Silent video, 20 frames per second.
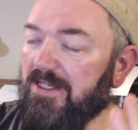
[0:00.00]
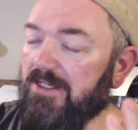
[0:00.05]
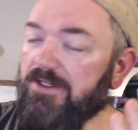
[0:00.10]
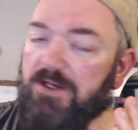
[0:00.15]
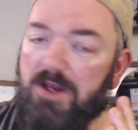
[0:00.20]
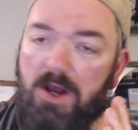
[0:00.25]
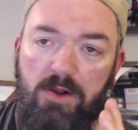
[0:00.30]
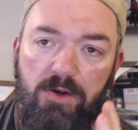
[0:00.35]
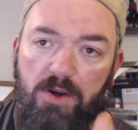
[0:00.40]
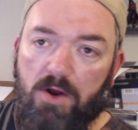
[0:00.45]

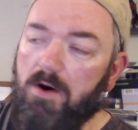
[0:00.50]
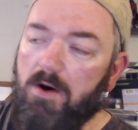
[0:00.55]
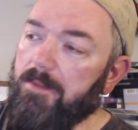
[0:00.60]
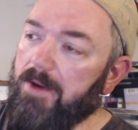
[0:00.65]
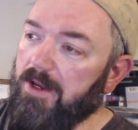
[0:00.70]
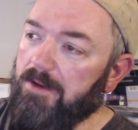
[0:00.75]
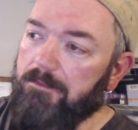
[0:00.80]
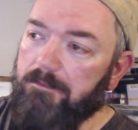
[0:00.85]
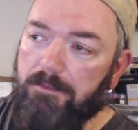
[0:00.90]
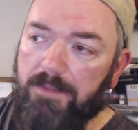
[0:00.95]
y'all know I'm
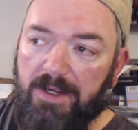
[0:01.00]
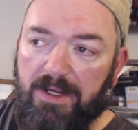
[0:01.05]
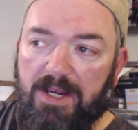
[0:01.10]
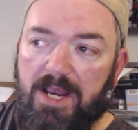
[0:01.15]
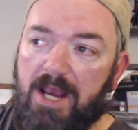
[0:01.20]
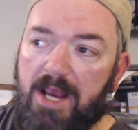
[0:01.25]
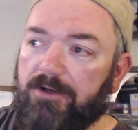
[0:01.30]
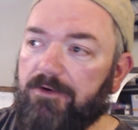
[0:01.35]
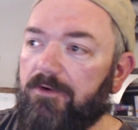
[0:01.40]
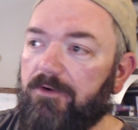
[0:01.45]
a big
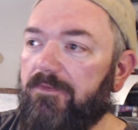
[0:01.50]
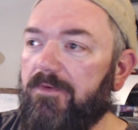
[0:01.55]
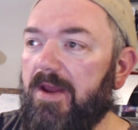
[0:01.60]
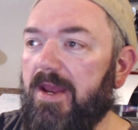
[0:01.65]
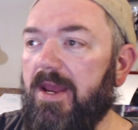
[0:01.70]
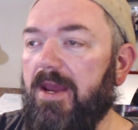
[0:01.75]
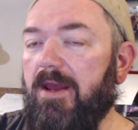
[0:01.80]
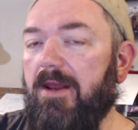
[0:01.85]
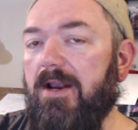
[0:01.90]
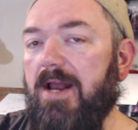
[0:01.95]
Hector
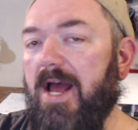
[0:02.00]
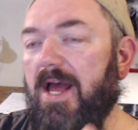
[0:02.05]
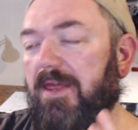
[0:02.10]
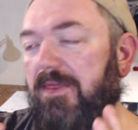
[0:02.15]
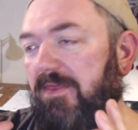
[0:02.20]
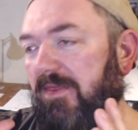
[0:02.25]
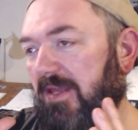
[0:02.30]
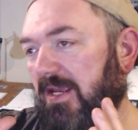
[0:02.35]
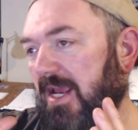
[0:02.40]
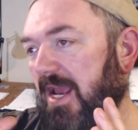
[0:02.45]
fan. I
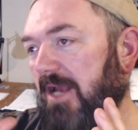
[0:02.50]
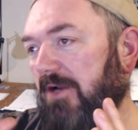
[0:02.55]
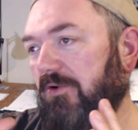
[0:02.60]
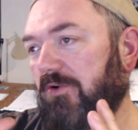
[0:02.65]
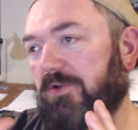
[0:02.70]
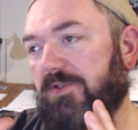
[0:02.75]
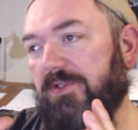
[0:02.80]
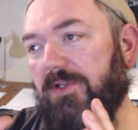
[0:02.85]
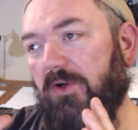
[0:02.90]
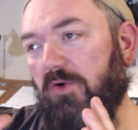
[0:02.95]
think
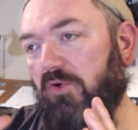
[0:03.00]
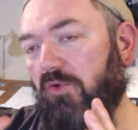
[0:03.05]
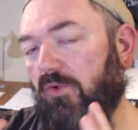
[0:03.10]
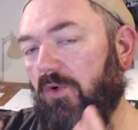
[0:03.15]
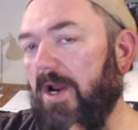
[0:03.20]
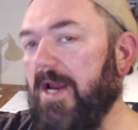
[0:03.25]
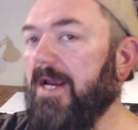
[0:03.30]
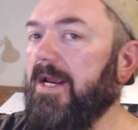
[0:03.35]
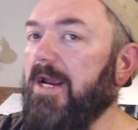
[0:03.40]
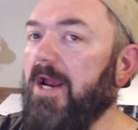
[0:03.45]
Hector's a
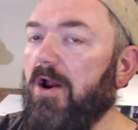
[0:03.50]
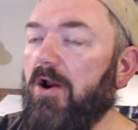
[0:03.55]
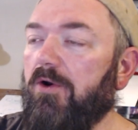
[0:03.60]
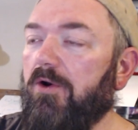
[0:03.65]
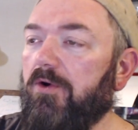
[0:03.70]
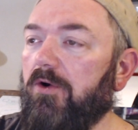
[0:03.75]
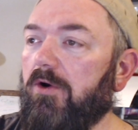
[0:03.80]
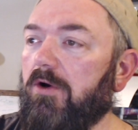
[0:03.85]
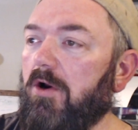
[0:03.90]
great character.